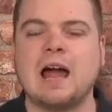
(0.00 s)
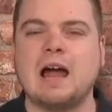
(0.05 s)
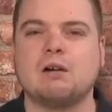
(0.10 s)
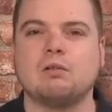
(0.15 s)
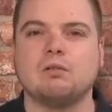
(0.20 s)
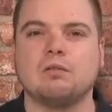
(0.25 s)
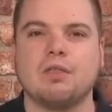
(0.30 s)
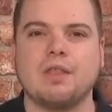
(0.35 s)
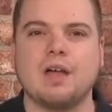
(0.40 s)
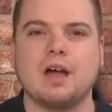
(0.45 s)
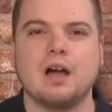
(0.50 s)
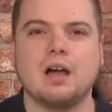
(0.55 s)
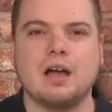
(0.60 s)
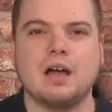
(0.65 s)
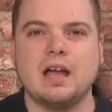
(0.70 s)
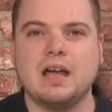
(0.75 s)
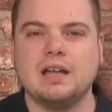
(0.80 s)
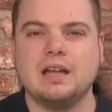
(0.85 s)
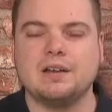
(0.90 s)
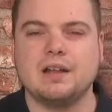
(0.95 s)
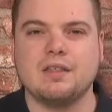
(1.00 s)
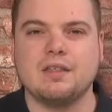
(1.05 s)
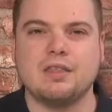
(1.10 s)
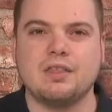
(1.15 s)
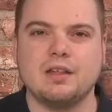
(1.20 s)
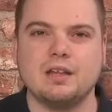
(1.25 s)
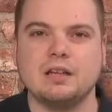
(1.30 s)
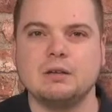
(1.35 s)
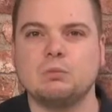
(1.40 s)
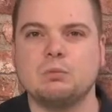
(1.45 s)
out there in
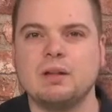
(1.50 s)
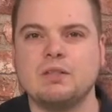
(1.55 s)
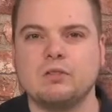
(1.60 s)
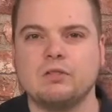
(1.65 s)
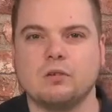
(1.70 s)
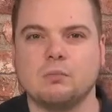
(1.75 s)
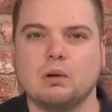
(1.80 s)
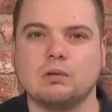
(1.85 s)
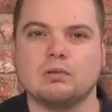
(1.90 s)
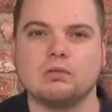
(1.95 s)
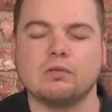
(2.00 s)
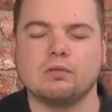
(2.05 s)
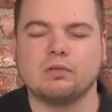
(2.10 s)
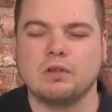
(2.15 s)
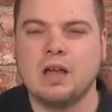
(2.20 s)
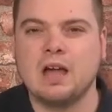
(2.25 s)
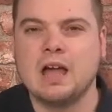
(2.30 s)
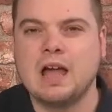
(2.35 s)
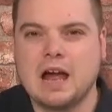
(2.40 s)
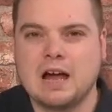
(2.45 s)
the winter months,